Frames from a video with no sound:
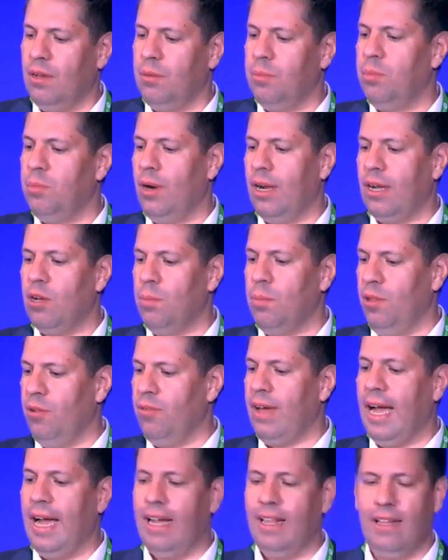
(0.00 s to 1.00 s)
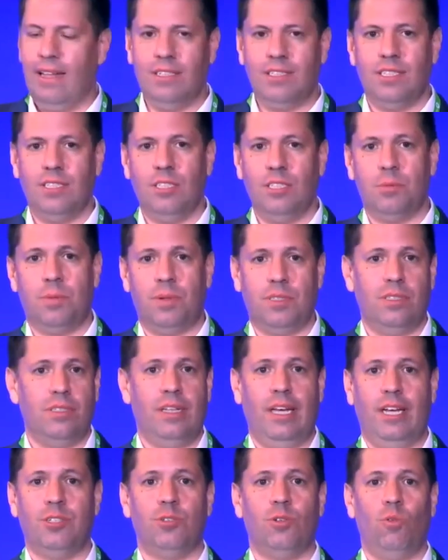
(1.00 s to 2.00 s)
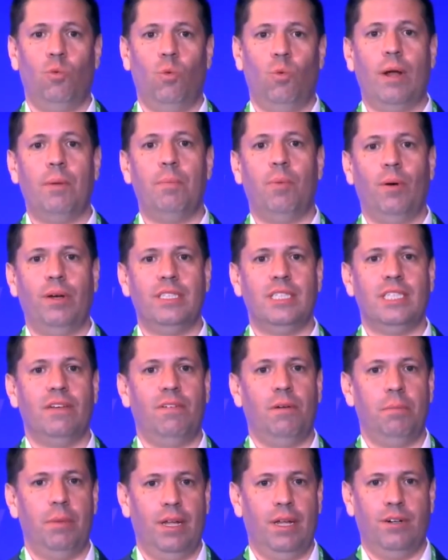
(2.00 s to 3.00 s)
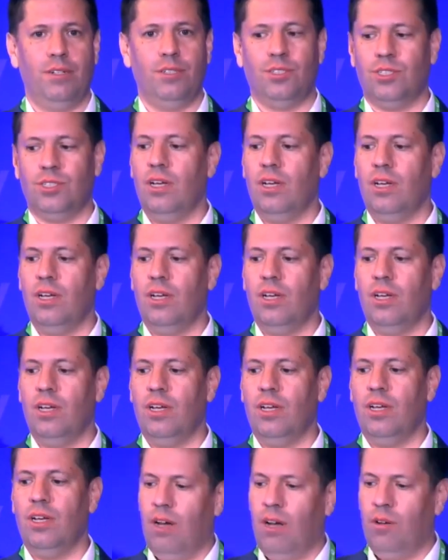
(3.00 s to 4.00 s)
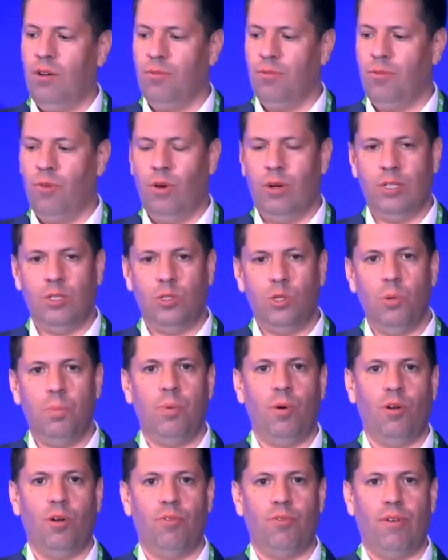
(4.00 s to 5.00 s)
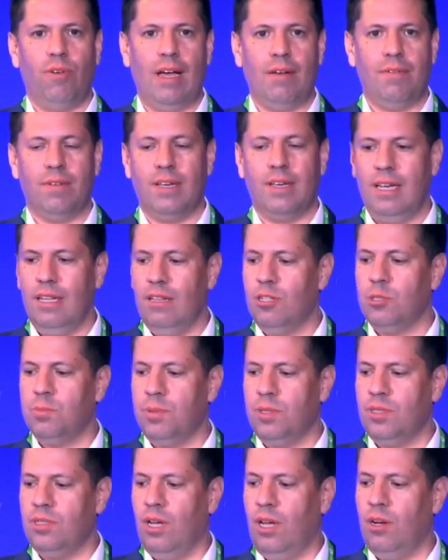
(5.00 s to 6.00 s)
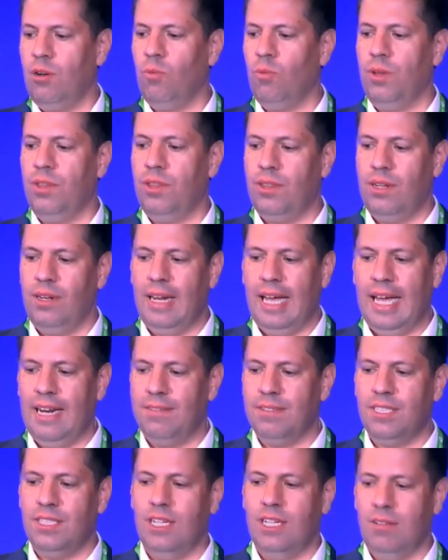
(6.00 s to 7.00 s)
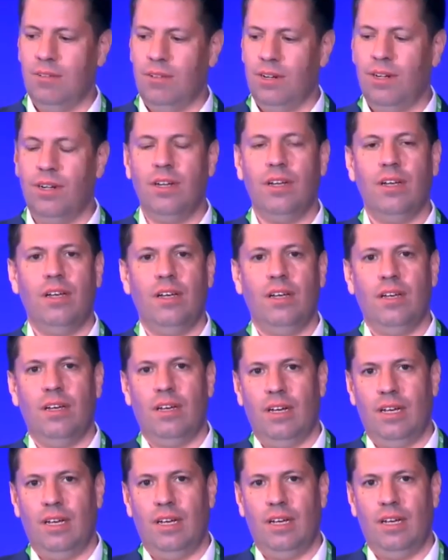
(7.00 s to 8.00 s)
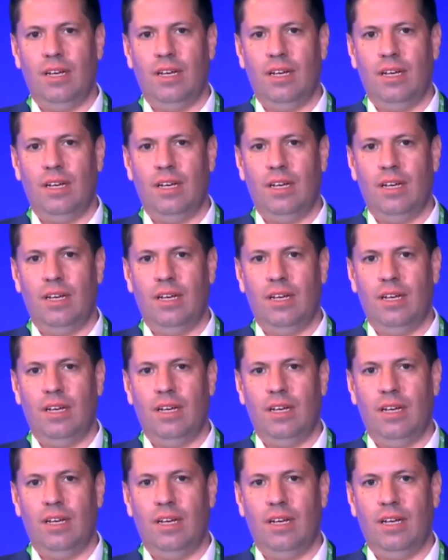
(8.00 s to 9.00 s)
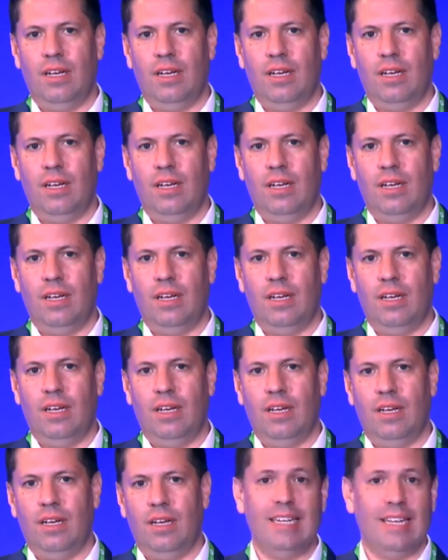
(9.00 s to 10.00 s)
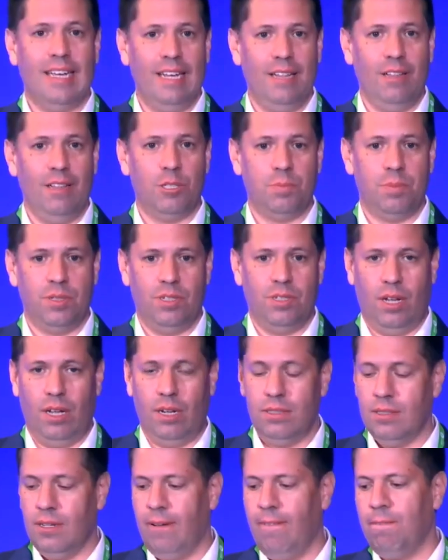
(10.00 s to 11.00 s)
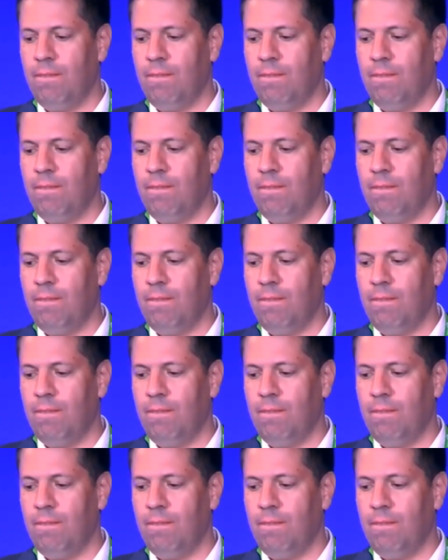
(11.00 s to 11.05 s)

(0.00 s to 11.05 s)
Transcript: put a couple of highlights in this presentation, 1.7 meters of 2.5 kilos per ton with native silver in the intersect of 19 kilos per ton.